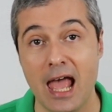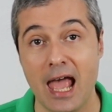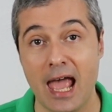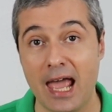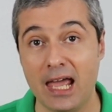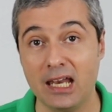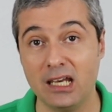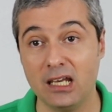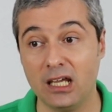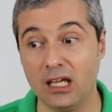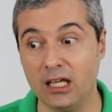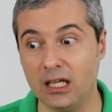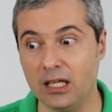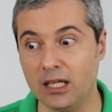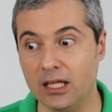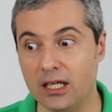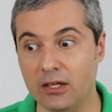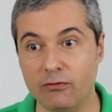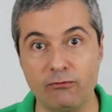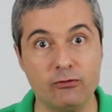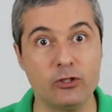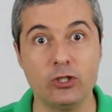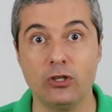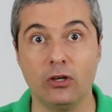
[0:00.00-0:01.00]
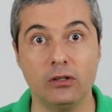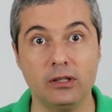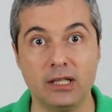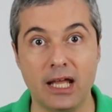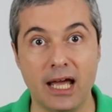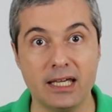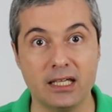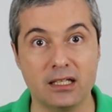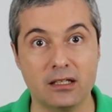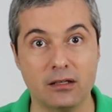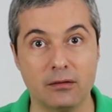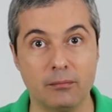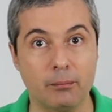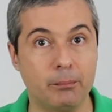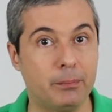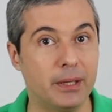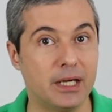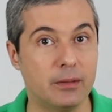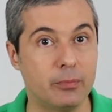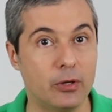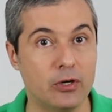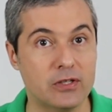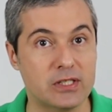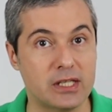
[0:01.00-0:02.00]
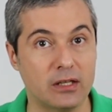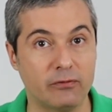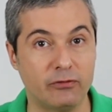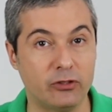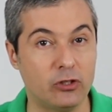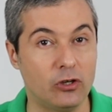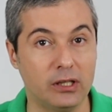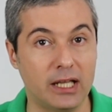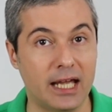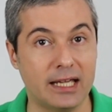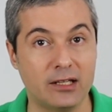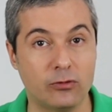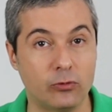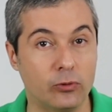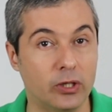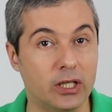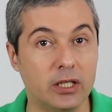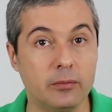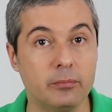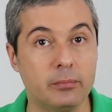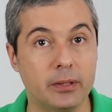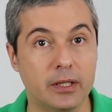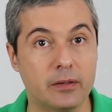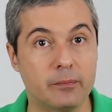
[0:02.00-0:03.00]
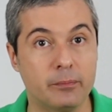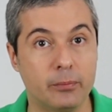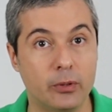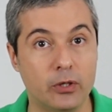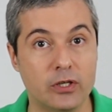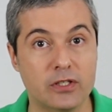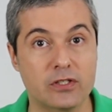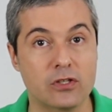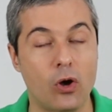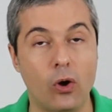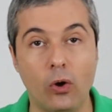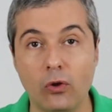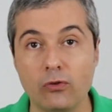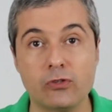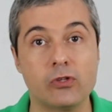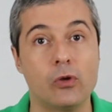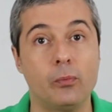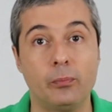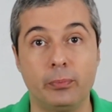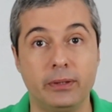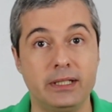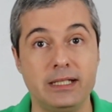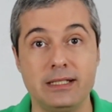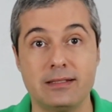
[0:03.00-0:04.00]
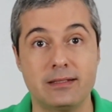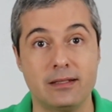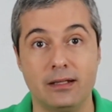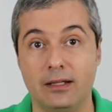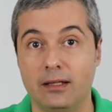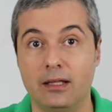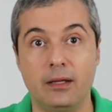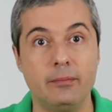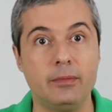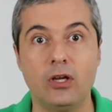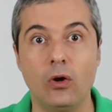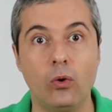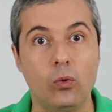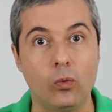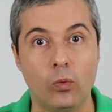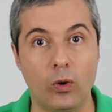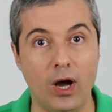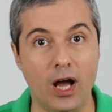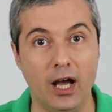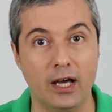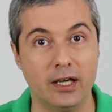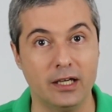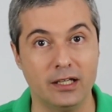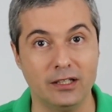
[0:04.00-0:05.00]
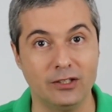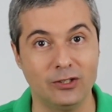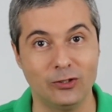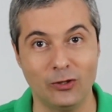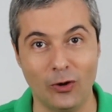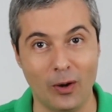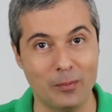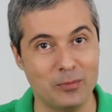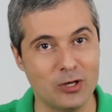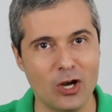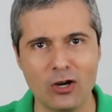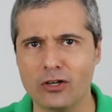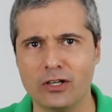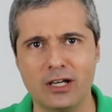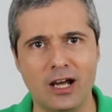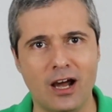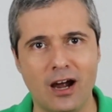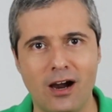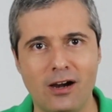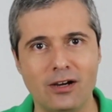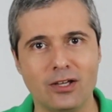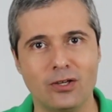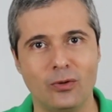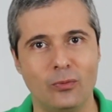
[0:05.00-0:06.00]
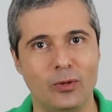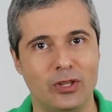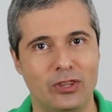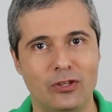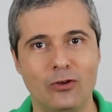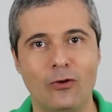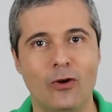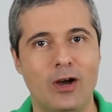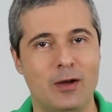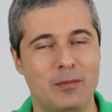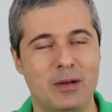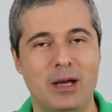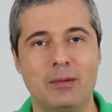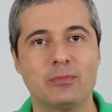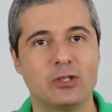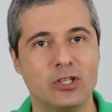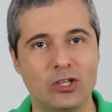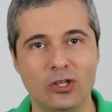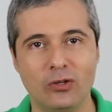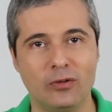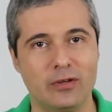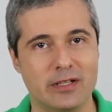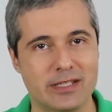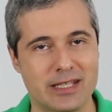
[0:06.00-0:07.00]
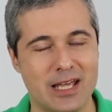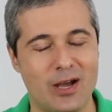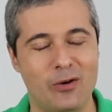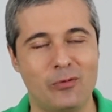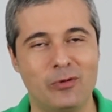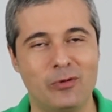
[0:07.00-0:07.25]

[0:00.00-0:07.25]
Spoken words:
And if you don't like big books, if you don't like reading big books, also please let me know why. You know, I'm not going to argue with you. I'm curious. I